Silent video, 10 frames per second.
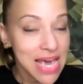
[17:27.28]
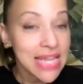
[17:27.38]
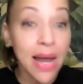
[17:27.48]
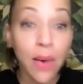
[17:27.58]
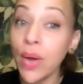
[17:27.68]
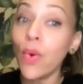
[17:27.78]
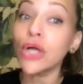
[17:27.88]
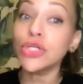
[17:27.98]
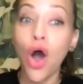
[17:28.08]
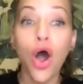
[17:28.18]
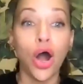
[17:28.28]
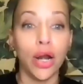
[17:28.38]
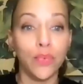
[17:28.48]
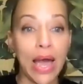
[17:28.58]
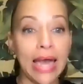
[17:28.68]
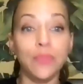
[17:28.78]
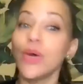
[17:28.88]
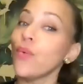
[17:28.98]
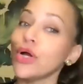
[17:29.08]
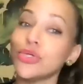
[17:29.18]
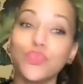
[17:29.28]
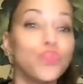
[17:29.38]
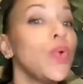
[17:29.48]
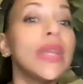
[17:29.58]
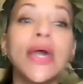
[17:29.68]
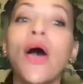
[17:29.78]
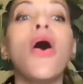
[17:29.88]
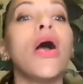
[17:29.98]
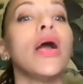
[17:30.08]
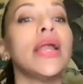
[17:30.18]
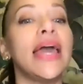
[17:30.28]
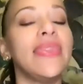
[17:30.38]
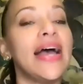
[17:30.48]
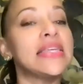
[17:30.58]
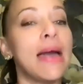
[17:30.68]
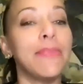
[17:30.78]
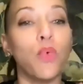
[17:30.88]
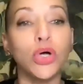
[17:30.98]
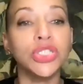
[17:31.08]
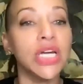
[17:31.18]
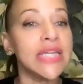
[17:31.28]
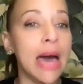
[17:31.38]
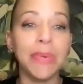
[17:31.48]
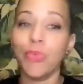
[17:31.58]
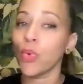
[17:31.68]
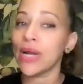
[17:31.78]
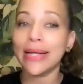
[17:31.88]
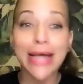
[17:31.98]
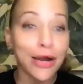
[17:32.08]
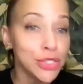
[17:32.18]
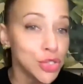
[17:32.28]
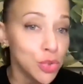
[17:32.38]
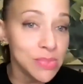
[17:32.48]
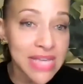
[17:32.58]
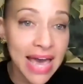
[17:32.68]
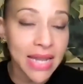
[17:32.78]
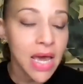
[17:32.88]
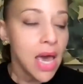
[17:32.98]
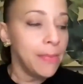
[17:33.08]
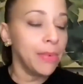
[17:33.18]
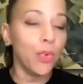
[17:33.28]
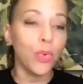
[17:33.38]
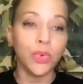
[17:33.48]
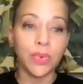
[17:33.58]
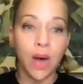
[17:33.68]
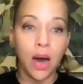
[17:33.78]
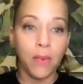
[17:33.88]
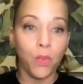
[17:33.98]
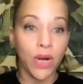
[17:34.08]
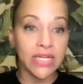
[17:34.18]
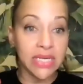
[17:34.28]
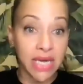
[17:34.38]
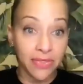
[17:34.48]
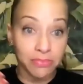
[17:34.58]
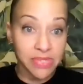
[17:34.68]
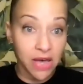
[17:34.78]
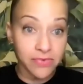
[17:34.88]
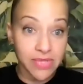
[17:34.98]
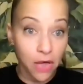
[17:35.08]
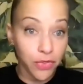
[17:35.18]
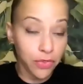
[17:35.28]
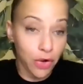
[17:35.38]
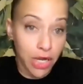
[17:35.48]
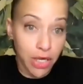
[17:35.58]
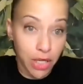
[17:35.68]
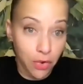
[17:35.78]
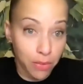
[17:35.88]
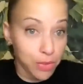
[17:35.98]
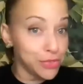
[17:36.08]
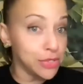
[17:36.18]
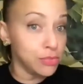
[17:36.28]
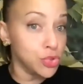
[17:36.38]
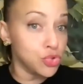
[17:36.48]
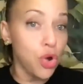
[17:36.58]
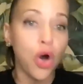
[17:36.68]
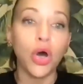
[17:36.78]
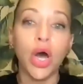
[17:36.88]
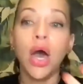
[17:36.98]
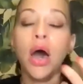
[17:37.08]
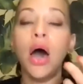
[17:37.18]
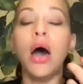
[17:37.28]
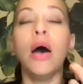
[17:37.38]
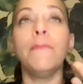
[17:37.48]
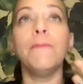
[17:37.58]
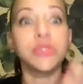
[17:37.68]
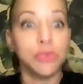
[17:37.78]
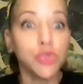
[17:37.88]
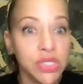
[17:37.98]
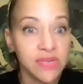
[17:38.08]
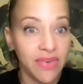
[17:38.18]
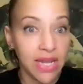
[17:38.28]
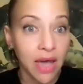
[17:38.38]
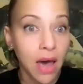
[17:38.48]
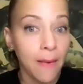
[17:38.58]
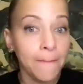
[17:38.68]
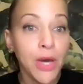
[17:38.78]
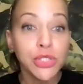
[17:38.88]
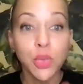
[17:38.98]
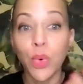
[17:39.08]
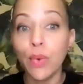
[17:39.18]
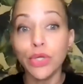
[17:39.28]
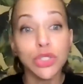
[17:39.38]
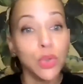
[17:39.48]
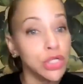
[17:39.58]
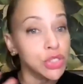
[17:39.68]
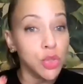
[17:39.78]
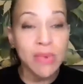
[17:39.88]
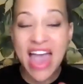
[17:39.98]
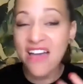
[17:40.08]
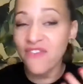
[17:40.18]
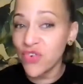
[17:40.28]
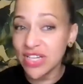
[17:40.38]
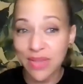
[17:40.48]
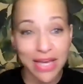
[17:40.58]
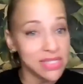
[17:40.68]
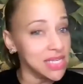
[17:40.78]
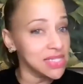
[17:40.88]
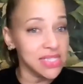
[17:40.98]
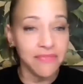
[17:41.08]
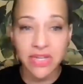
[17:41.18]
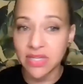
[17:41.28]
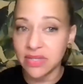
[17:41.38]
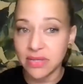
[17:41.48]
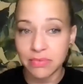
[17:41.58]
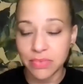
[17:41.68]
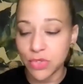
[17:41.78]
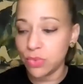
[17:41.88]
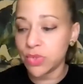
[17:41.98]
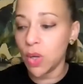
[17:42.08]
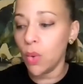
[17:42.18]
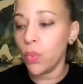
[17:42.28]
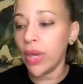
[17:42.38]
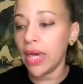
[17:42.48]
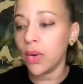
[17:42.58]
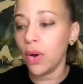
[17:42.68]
Now, we worked hard, right? We worked really hard in that time. The world shut down. People were not tired of Zooms yet. People were wanting to get themselves healthy, their immune system strong, multiple streams of income. So we were doing a Zoom every like 6-7 Zooms a week